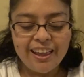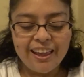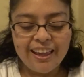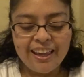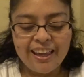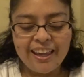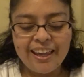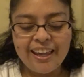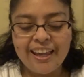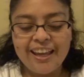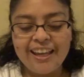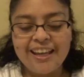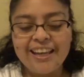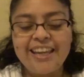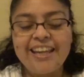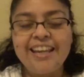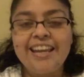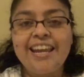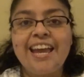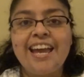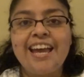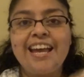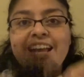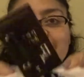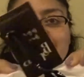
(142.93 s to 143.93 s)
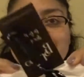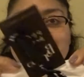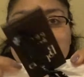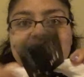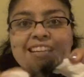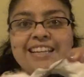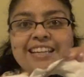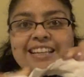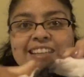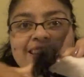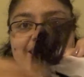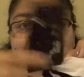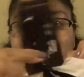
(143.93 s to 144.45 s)
And it has
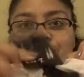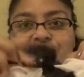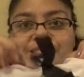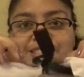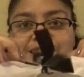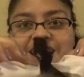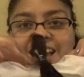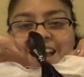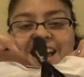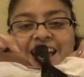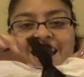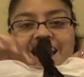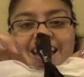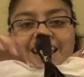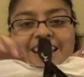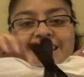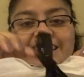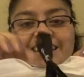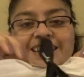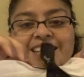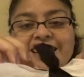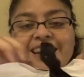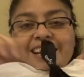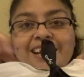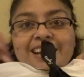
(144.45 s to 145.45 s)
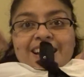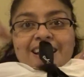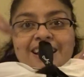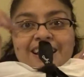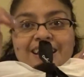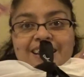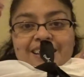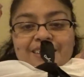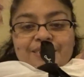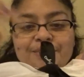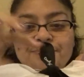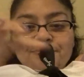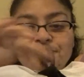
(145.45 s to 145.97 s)
like a little tied
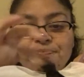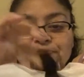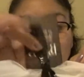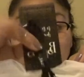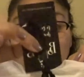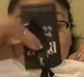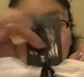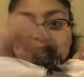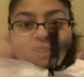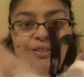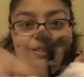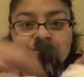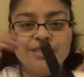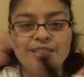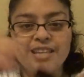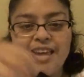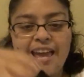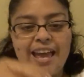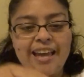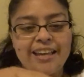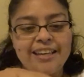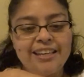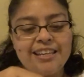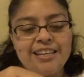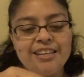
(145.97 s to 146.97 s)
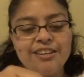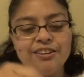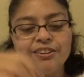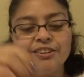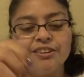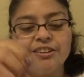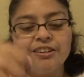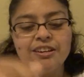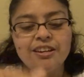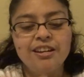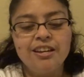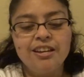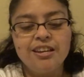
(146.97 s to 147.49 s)
little tag
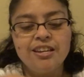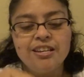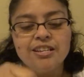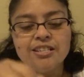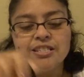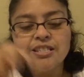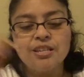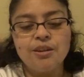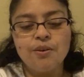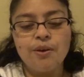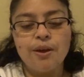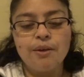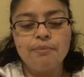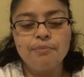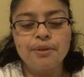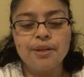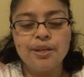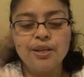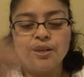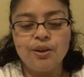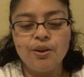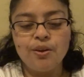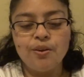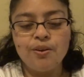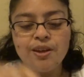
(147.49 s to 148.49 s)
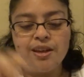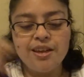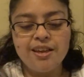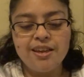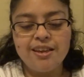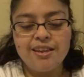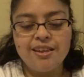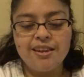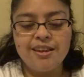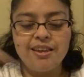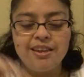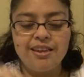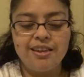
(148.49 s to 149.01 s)
here. So I'm gonna go
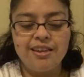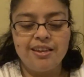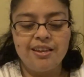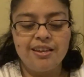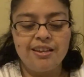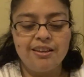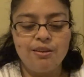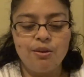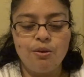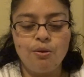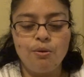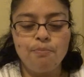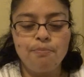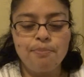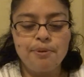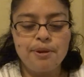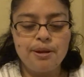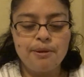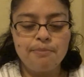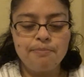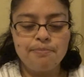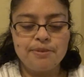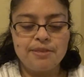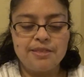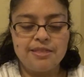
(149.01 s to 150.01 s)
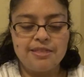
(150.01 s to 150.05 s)
ahead and open up